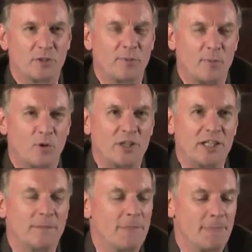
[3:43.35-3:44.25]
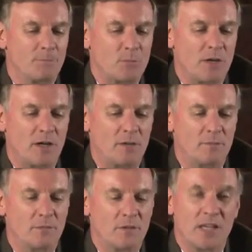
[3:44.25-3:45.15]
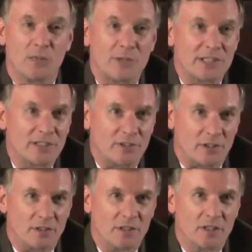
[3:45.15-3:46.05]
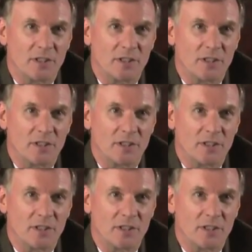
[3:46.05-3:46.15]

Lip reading: that are promoting Hillary Clinton.